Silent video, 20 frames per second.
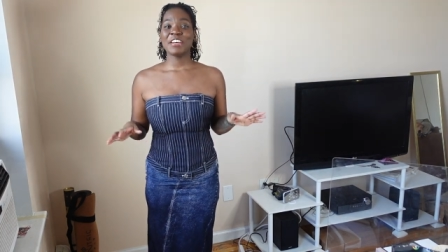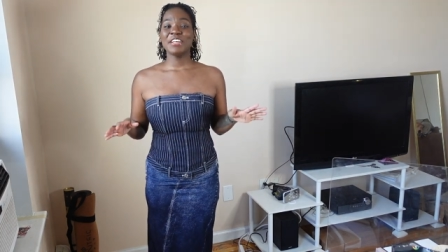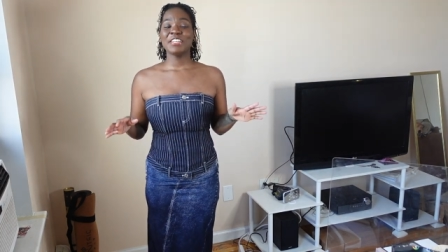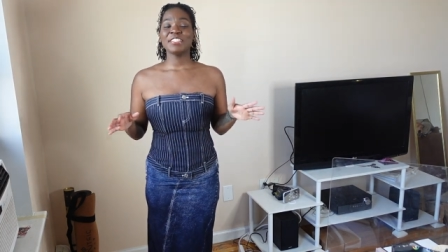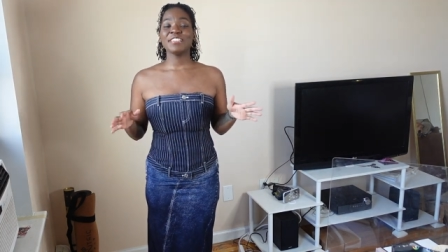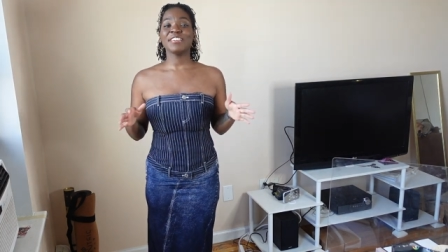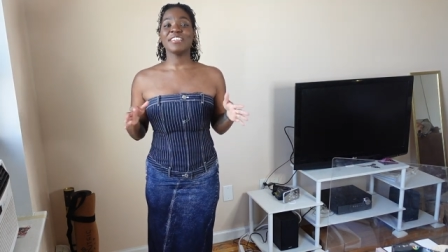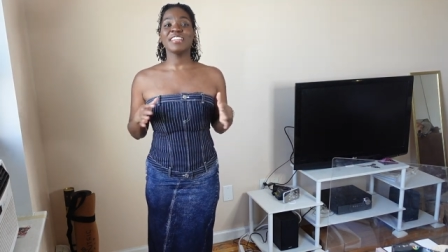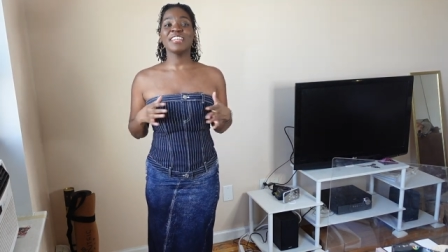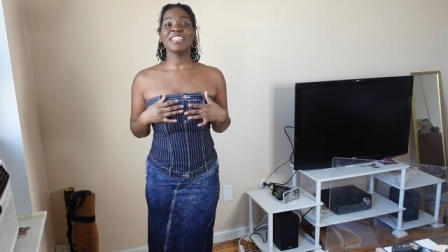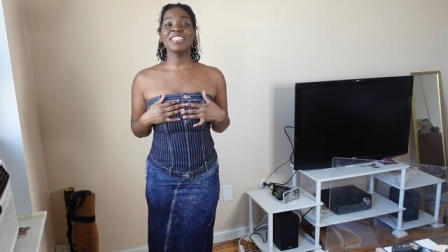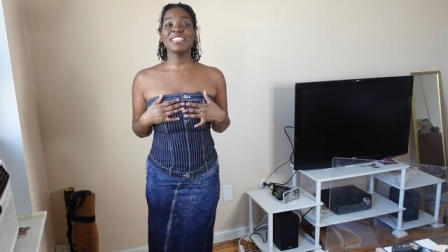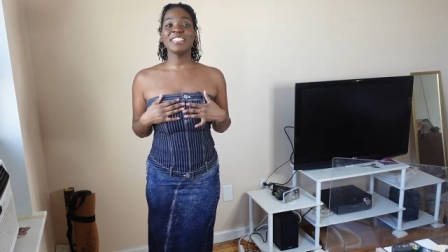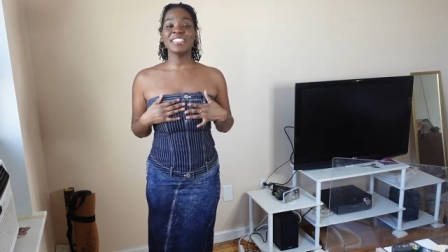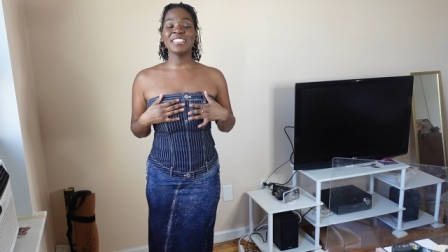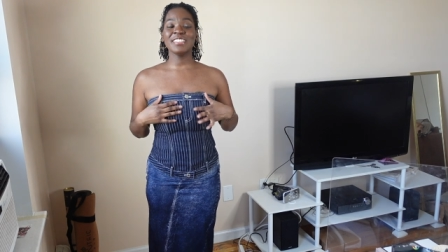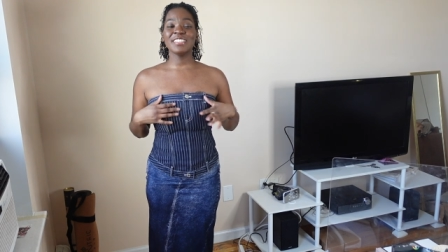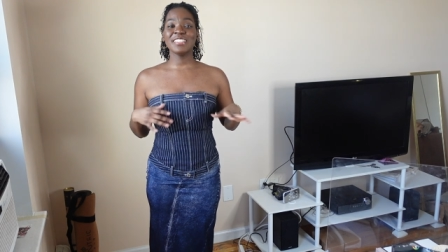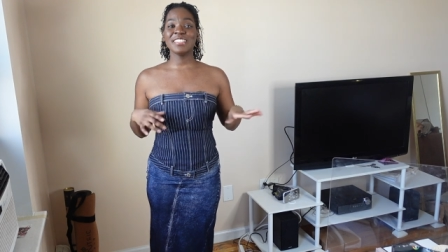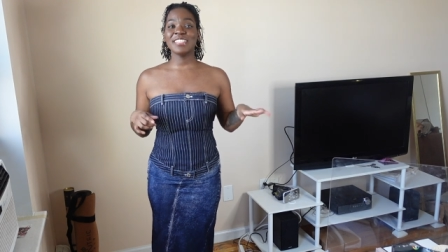So this
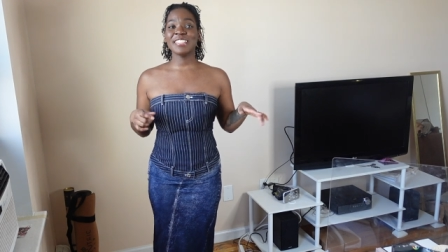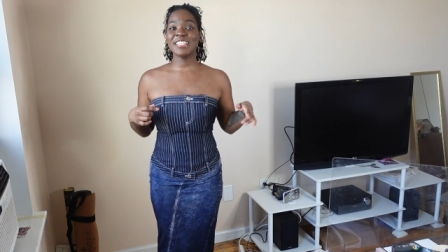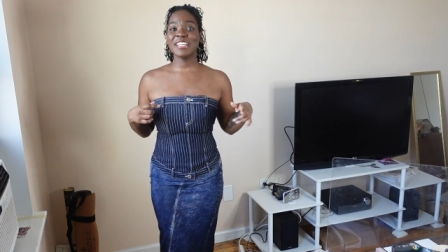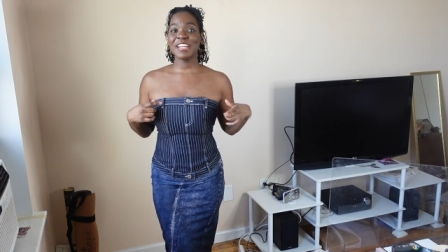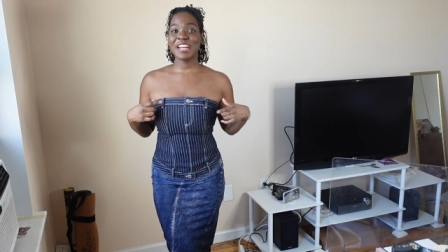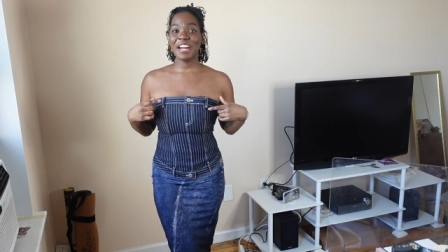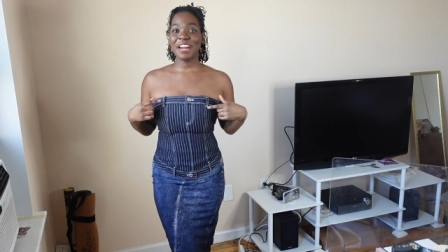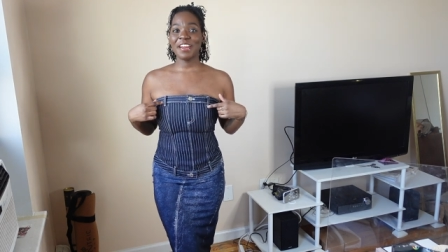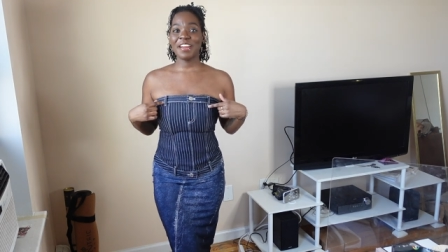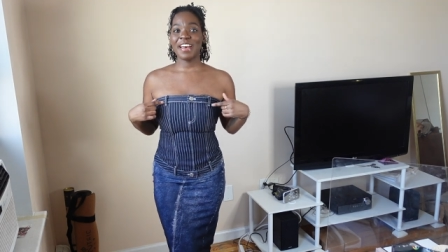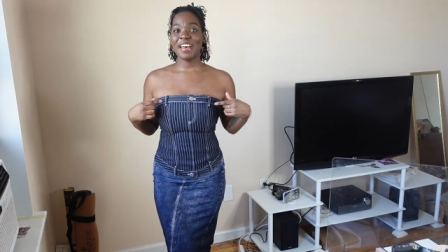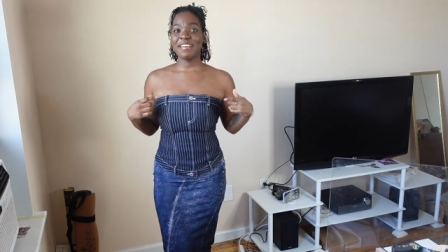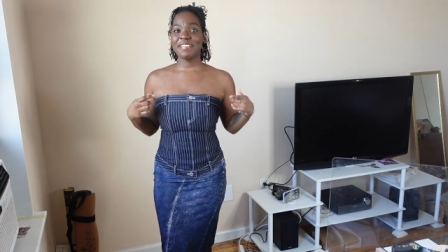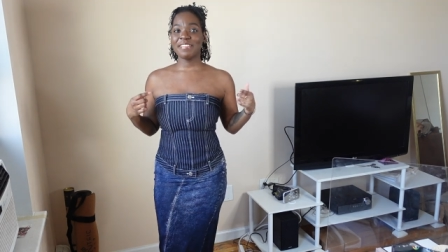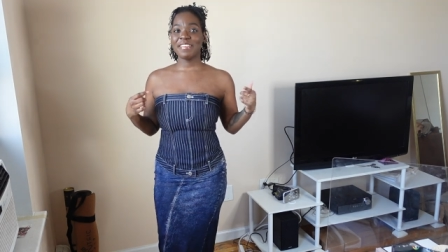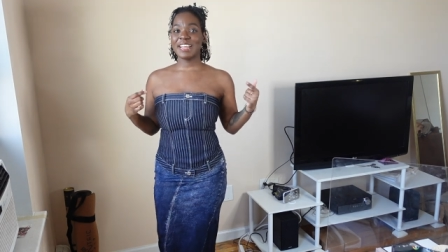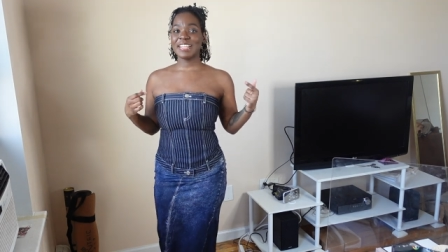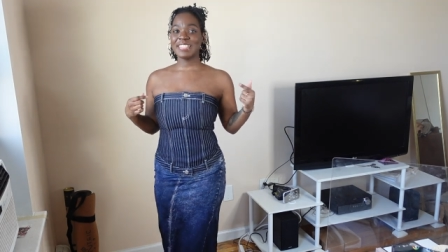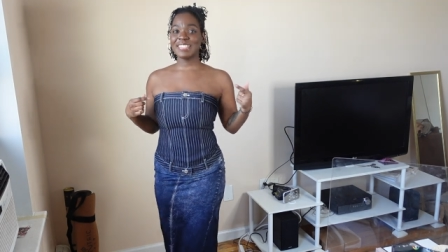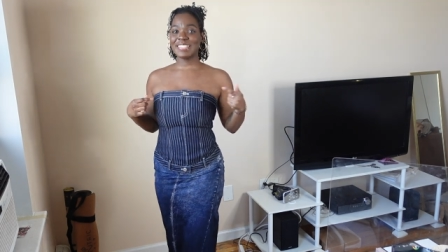is the
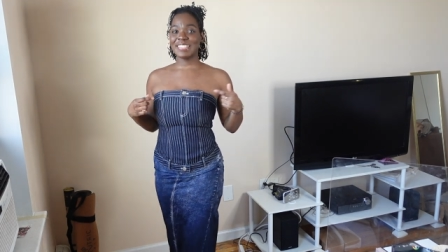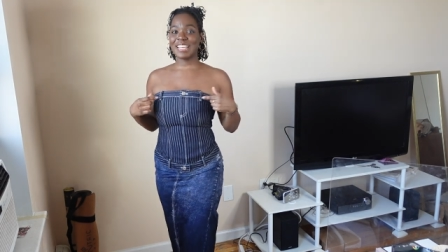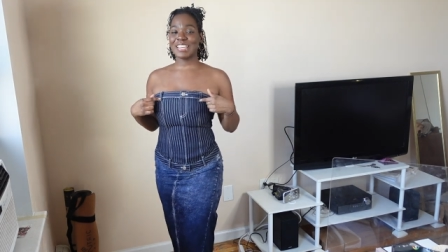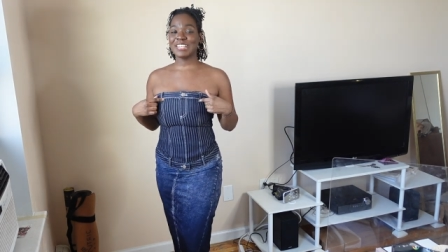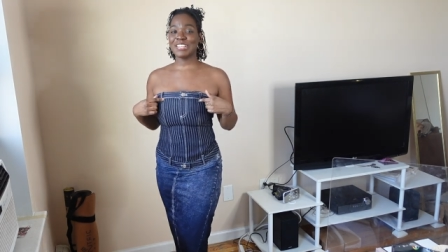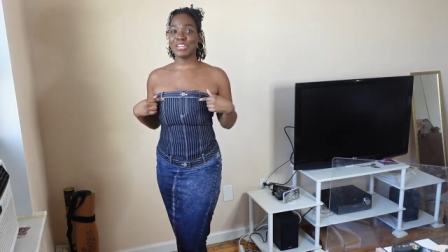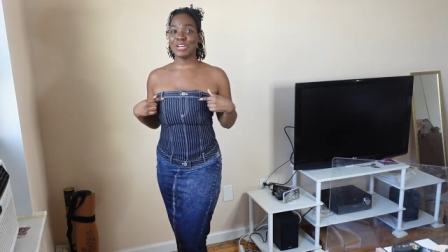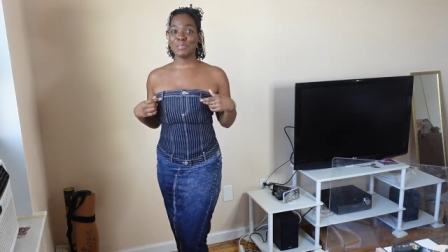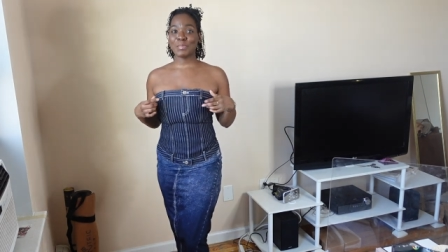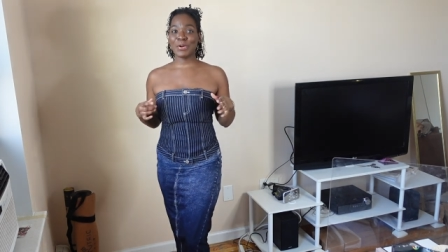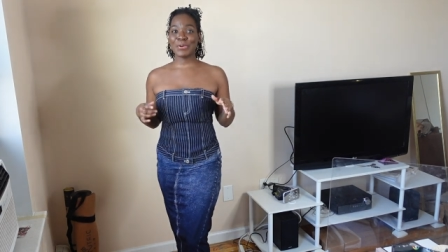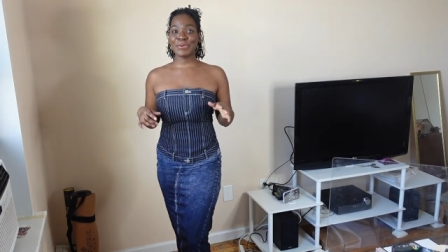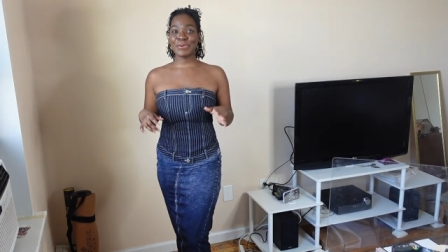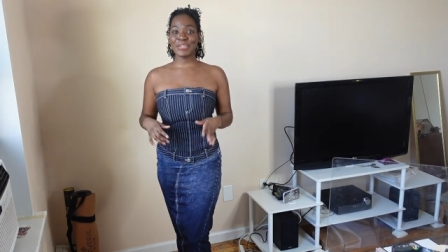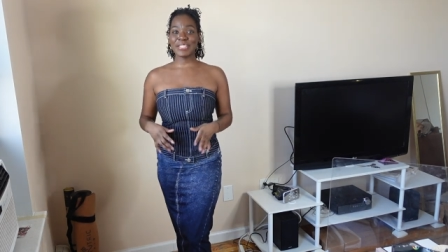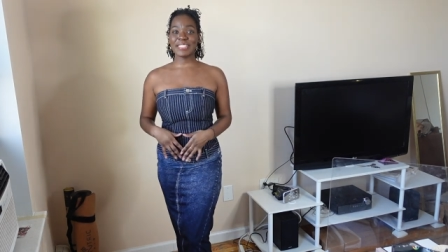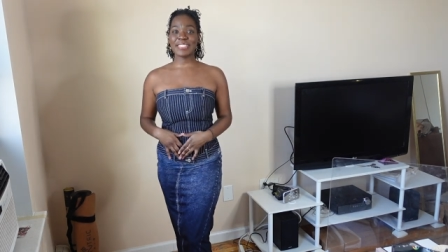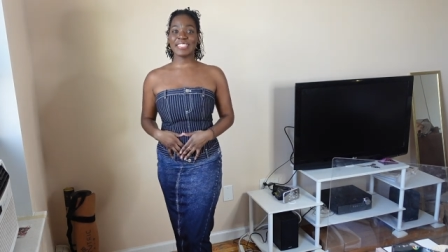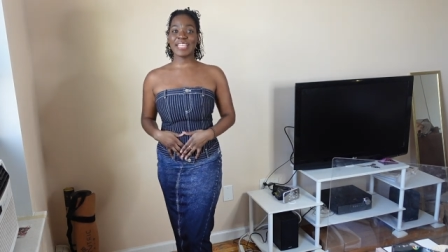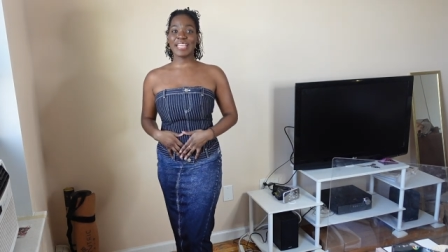TRF denim
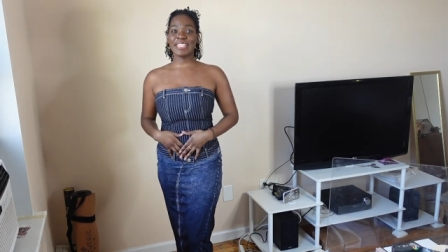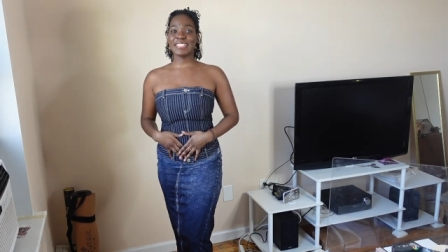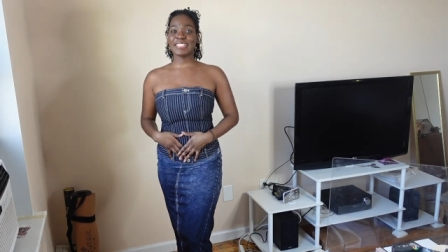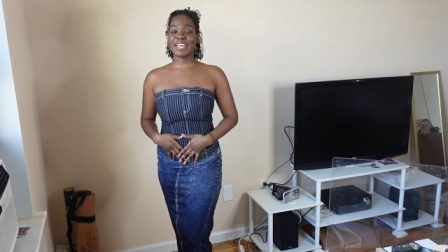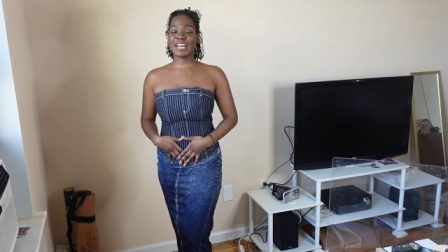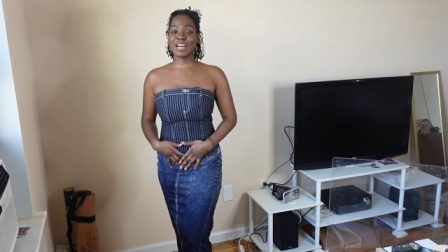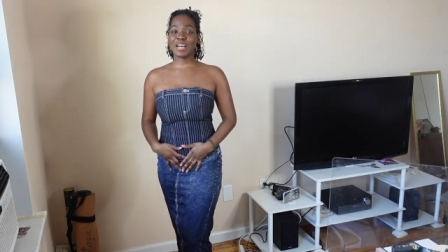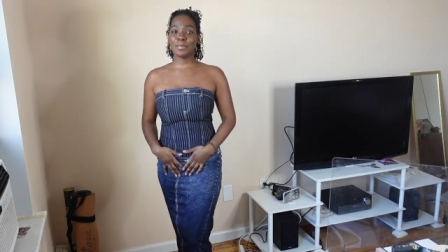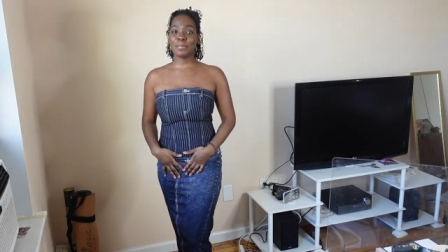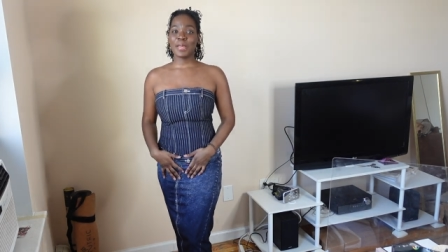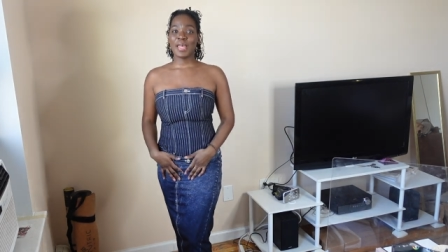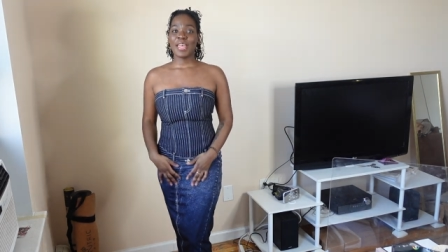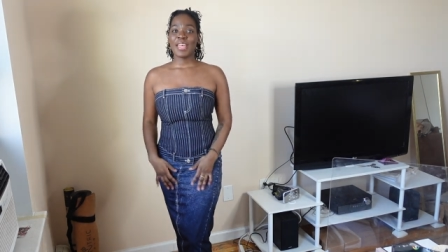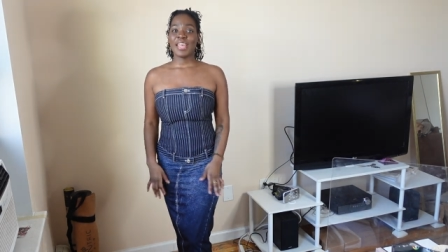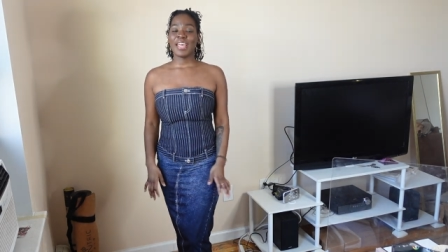corset top,